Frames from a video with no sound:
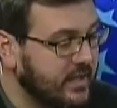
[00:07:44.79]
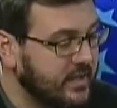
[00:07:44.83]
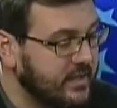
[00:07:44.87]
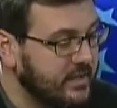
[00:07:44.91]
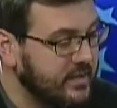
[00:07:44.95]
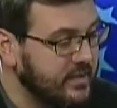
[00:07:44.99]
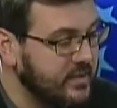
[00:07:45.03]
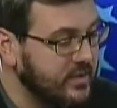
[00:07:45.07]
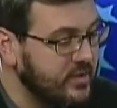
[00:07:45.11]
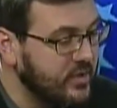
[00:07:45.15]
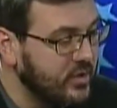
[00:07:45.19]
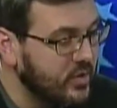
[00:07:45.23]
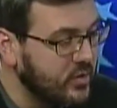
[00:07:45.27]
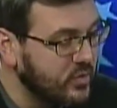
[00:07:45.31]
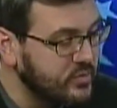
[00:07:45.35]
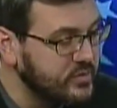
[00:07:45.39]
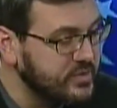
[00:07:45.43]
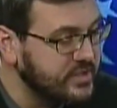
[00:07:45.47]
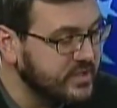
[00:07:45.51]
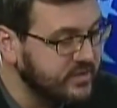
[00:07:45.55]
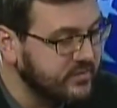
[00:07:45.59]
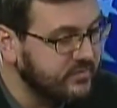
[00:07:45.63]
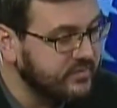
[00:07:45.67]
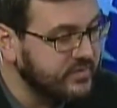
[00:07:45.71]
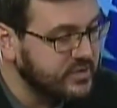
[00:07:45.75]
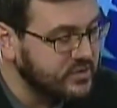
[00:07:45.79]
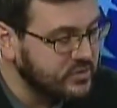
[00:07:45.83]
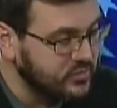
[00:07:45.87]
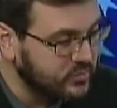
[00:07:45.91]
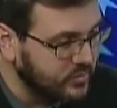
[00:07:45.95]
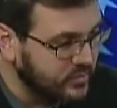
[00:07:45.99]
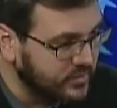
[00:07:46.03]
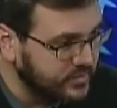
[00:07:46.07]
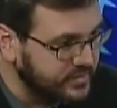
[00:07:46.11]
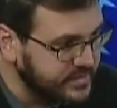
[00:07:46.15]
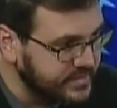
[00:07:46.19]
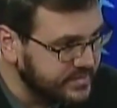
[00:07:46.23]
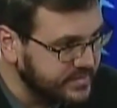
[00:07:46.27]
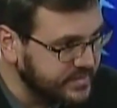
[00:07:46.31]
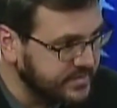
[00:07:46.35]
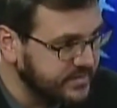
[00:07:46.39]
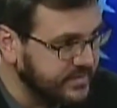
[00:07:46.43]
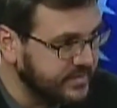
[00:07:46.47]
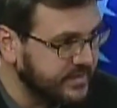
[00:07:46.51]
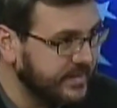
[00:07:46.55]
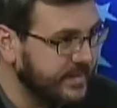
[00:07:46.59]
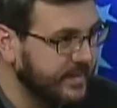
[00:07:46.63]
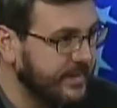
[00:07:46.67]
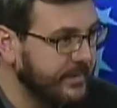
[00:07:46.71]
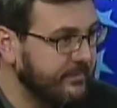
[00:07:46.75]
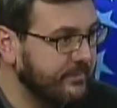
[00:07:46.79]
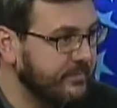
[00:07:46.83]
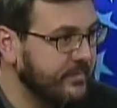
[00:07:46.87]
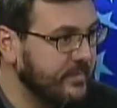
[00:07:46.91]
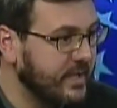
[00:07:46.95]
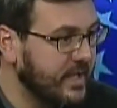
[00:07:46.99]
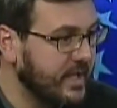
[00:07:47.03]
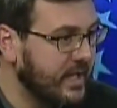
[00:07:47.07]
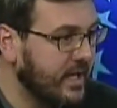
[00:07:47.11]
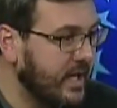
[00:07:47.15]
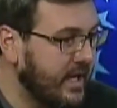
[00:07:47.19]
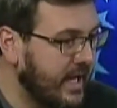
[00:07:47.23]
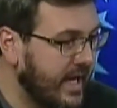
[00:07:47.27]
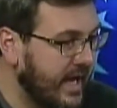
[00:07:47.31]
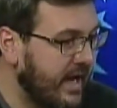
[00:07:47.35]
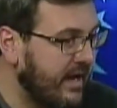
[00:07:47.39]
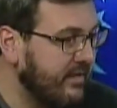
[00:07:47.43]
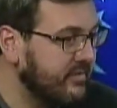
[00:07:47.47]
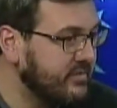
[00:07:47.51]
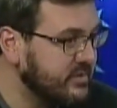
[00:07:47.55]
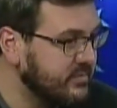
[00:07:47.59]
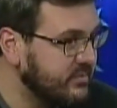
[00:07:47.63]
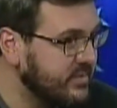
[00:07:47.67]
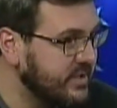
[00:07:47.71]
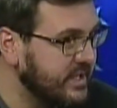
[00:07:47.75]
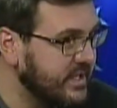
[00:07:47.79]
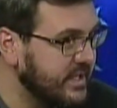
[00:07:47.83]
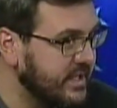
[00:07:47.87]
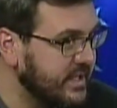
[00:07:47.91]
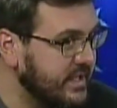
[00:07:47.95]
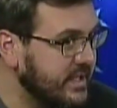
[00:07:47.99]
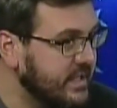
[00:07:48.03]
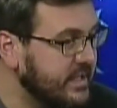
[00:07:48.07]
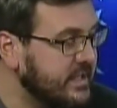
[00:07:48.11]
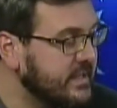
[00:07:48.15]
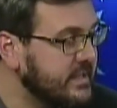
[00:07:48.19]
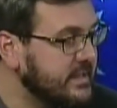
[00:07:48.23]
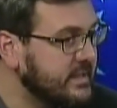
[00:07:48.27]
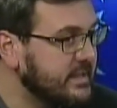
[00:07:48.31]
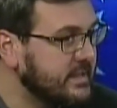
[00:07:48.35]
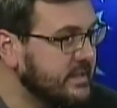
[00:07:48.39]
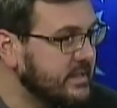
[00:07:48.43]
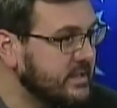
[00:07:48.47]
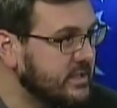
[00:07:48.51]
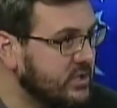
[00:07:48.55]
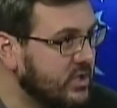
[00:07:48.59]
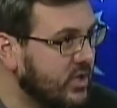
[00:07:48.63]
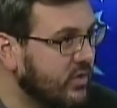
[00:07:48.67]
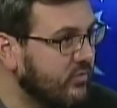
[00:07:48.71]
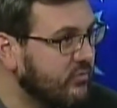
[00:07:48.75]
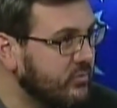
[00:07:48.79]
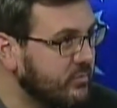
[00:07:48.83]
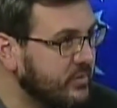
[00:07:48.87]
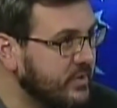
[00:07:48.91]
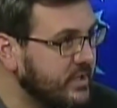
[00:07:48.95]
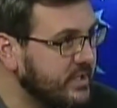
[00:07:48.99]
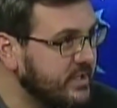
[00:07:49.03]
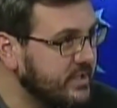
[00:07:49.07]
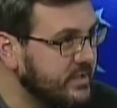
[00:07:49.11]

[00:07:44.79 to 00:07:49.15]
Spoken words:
Those individuals have to be government